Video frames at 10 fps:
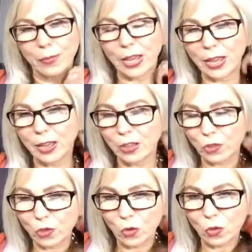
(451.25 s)

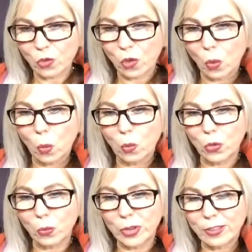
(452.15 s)
And so
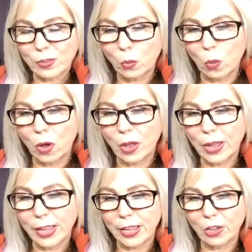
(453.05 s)
the reason
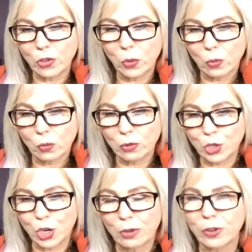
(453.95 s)
why your root
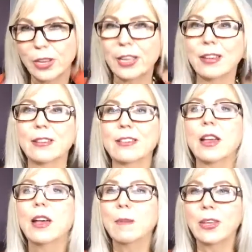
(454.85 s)
chakra is
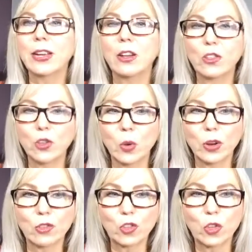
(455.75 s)
because
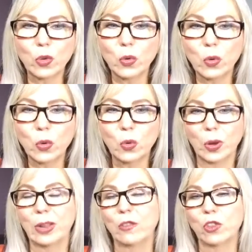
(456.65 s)
you're too
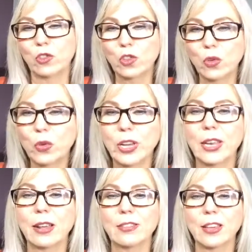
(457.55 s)
grounded, too
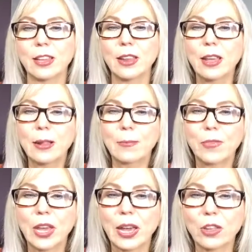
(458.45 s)
connected,
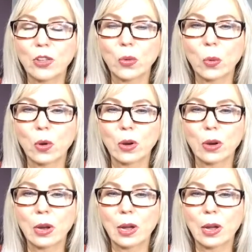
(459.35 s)
that you're,